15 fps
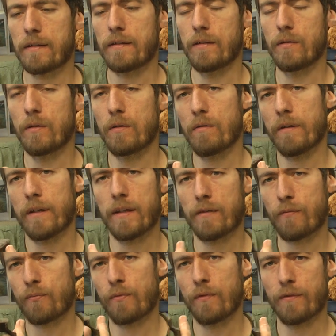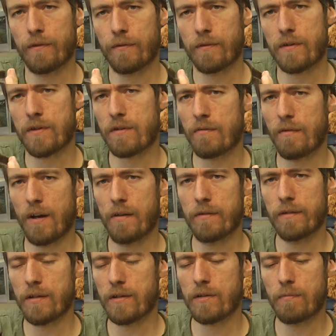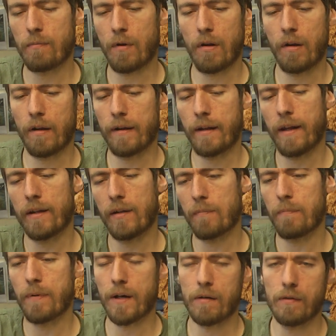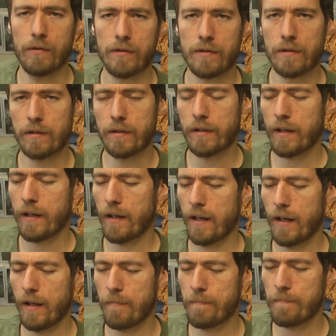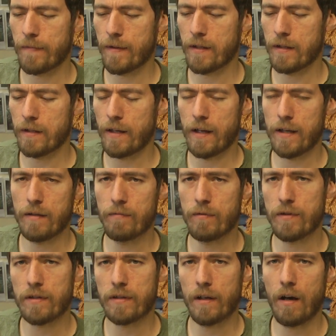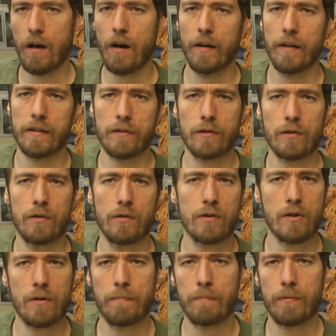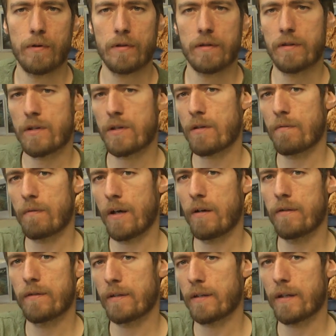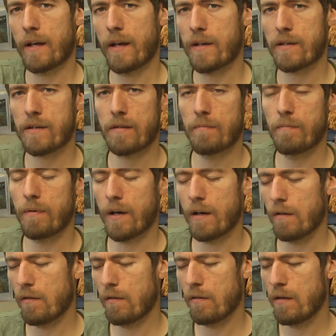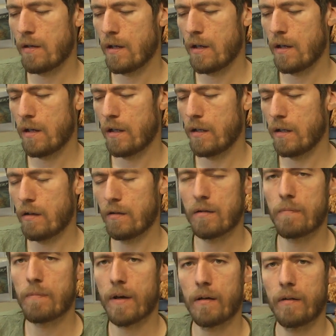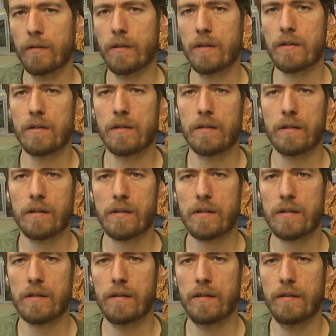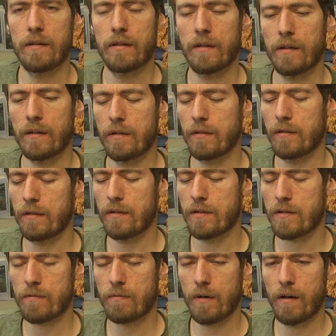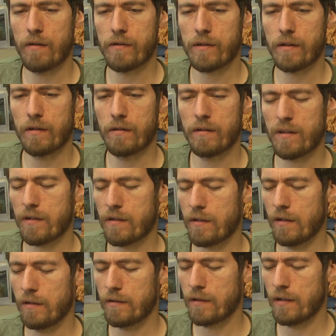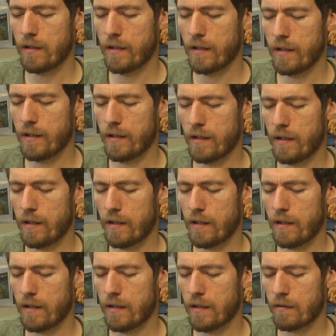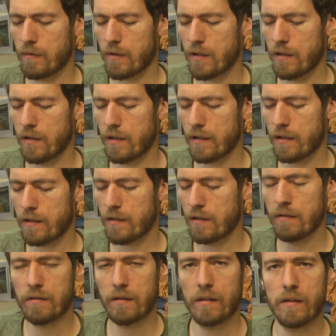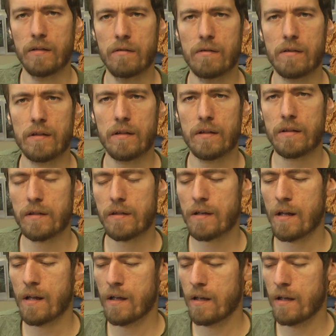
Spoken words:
the hole in the front of the shroud is smaller than the barrels are. And then you would say, oh, that's to support the shroud against the barrel. No, the barrel doesn't touch the shroud, so it's totally, in that regard, totally useless.